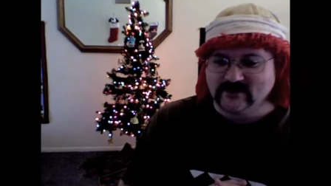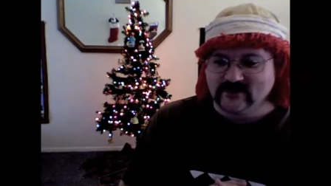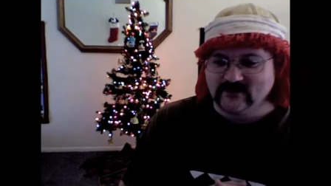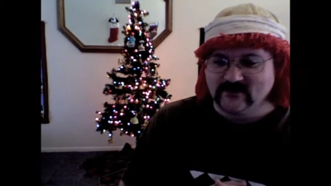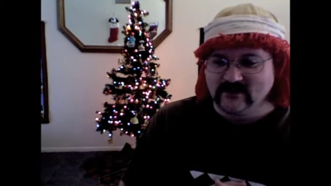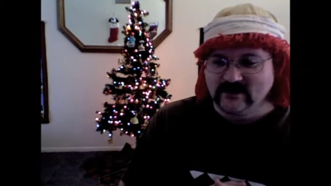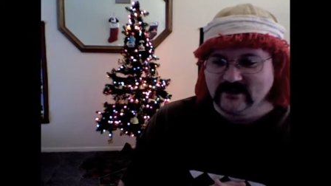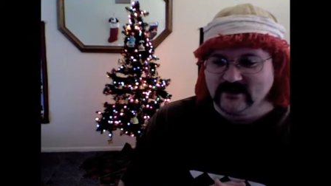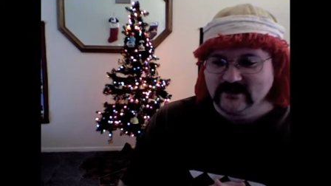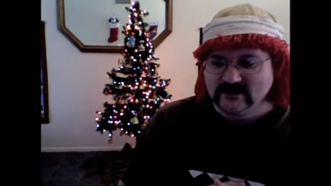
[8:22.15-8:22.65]

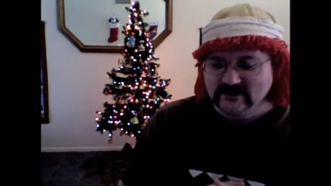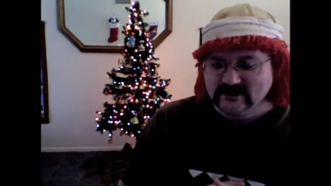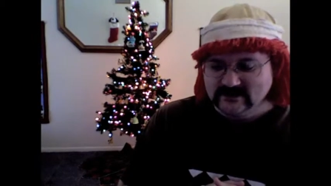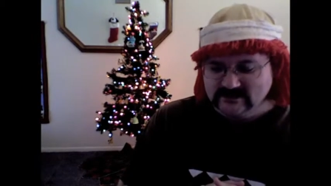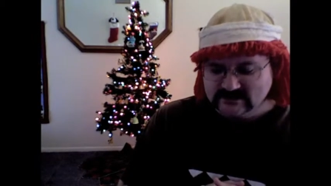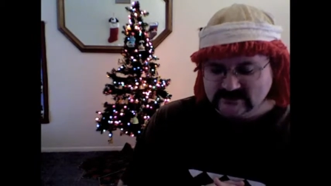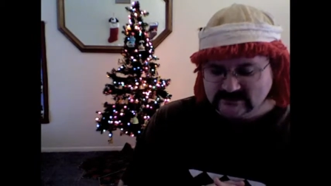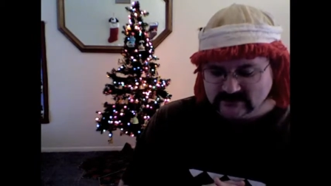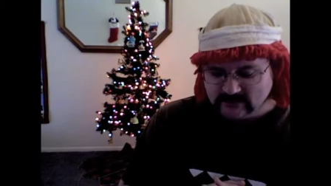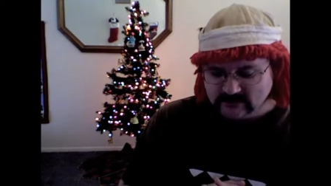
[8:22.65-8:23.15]
over,
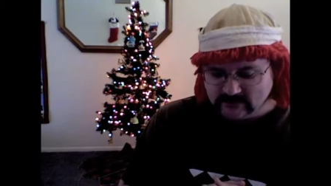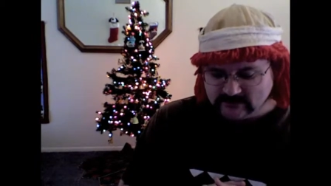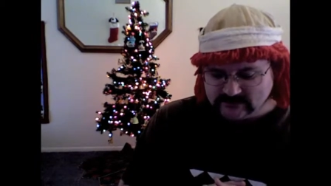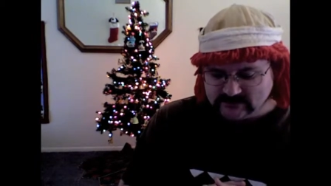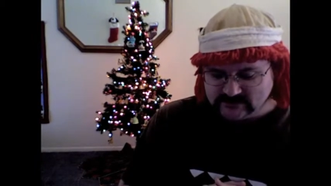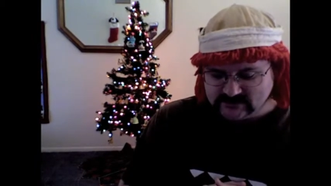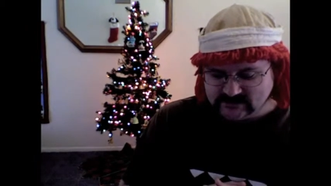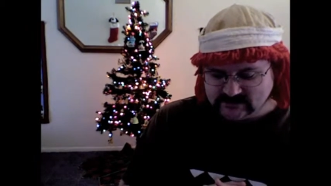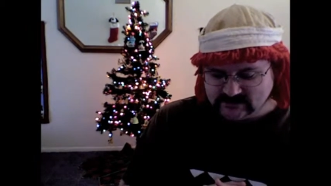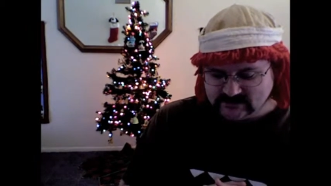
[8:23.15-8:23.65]

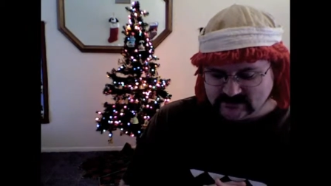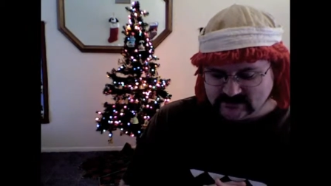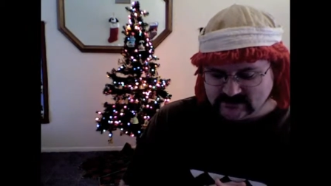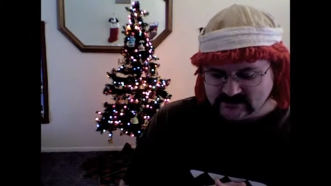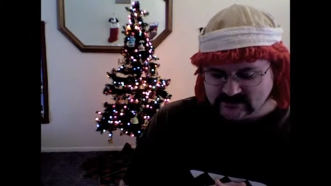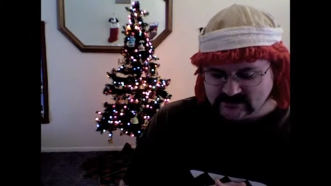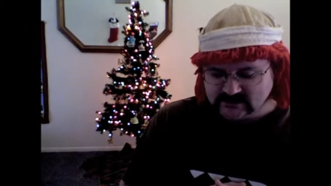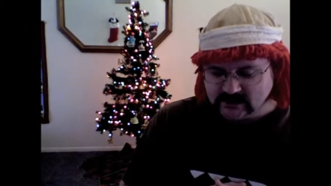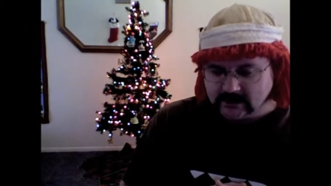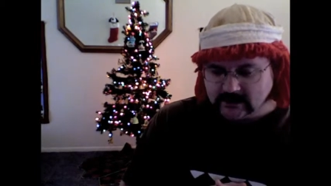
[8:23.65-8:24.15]
stops, because it's
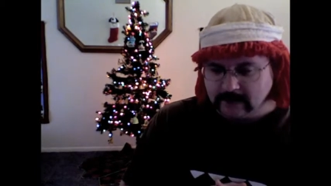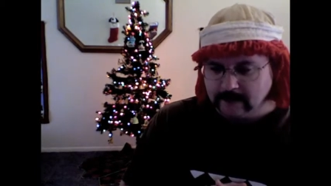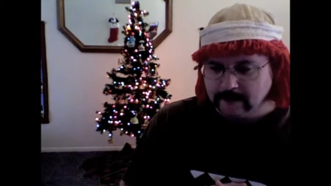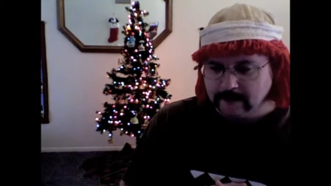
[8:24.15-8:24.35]
just like,